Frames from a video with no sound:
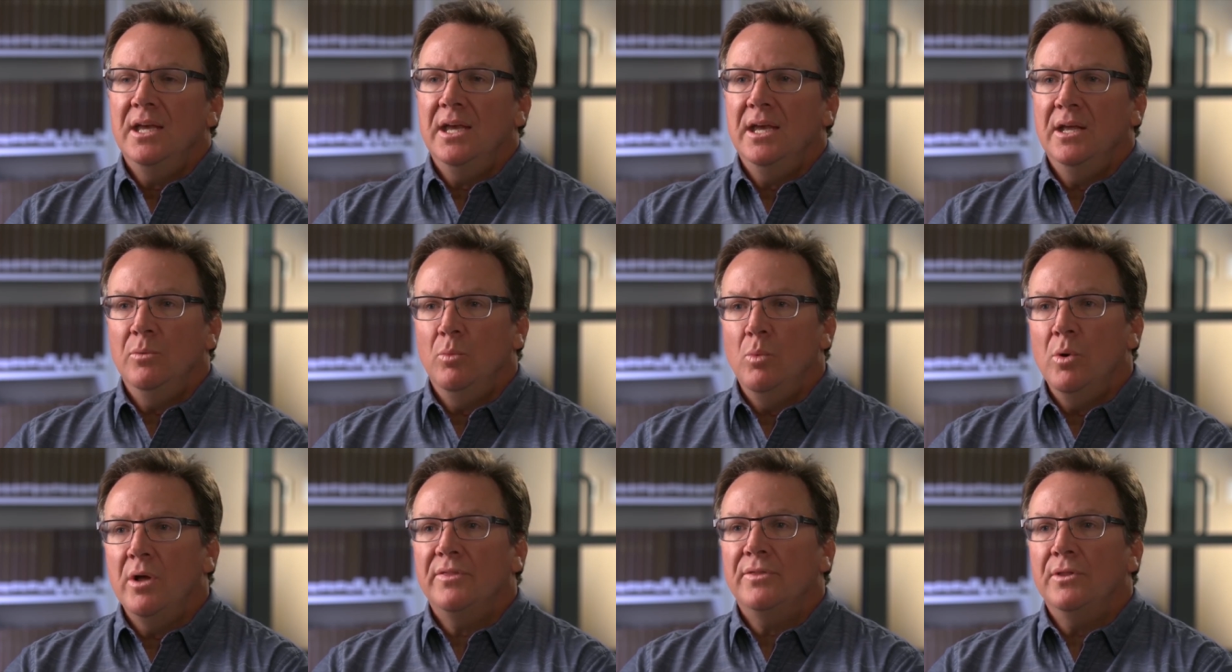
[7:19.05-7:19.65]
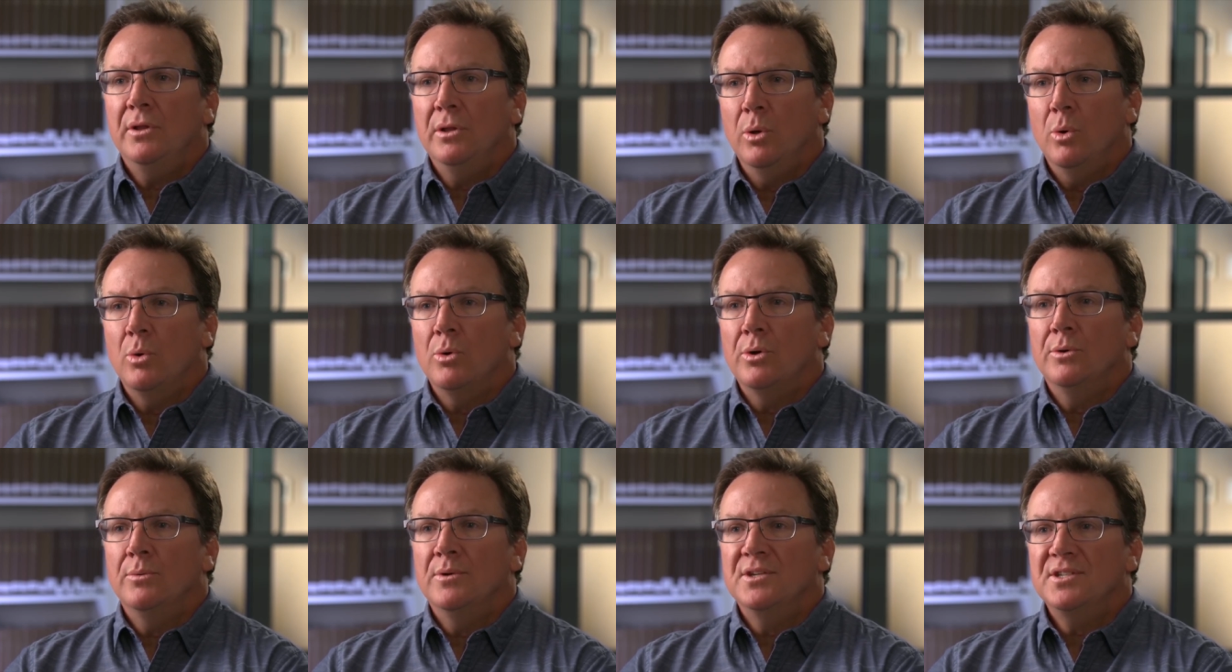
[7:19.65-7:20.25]
in what the
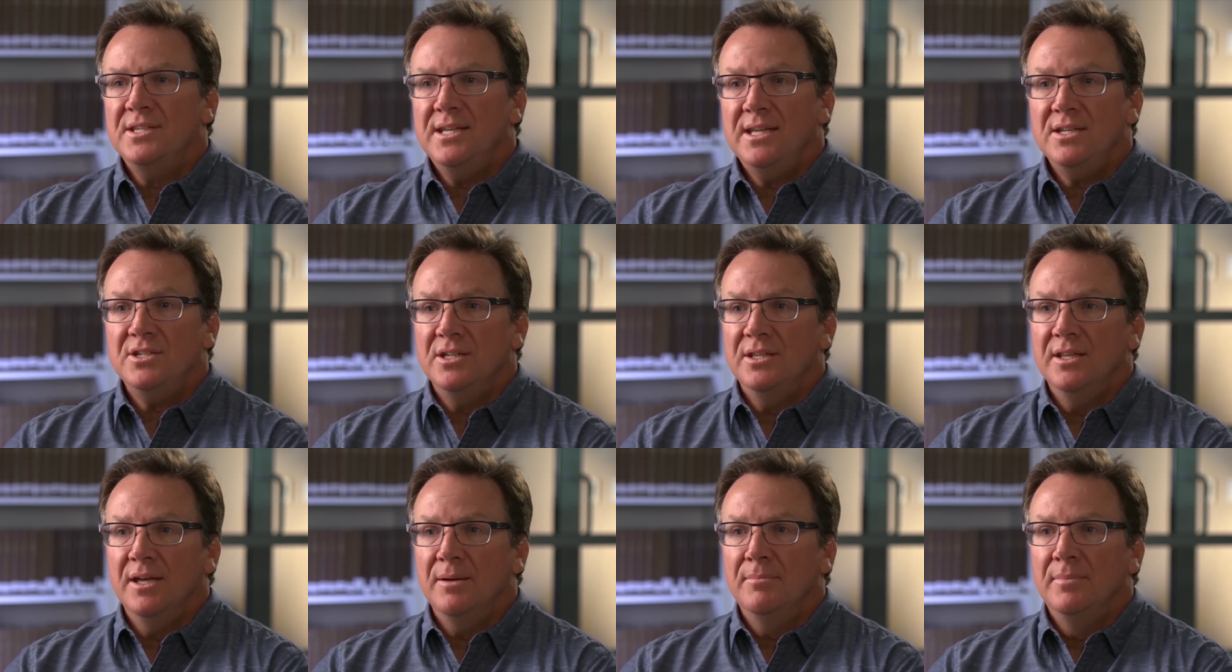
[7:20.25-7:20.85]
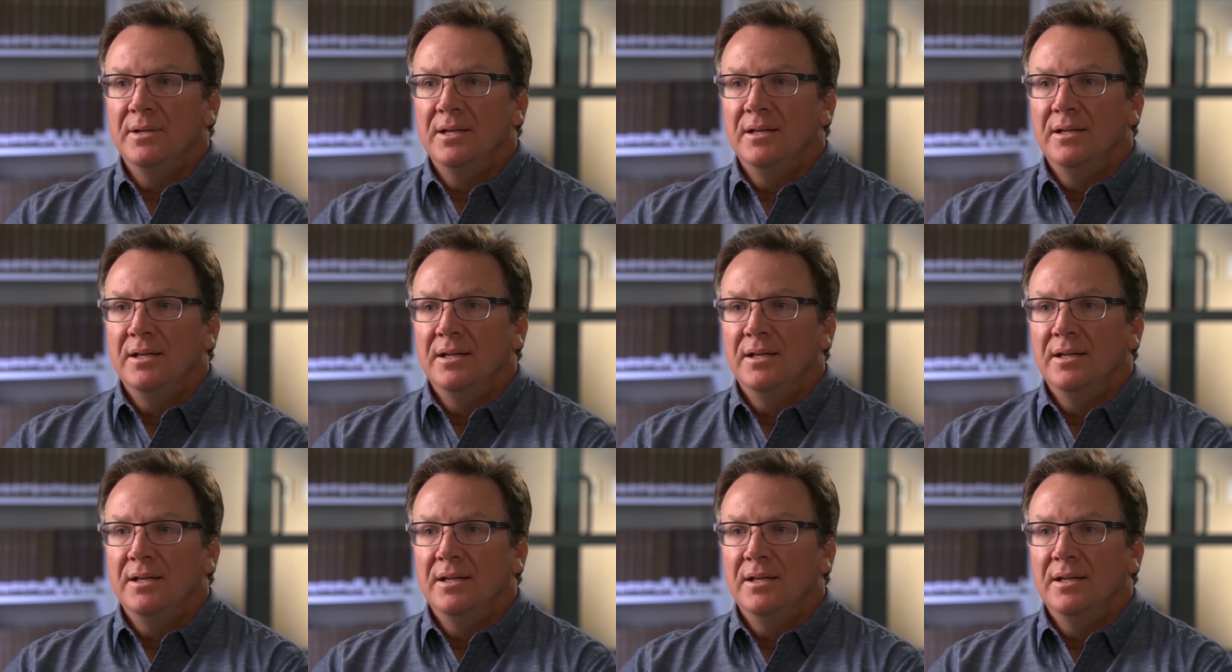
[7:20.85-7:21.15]
Lord was teaching them.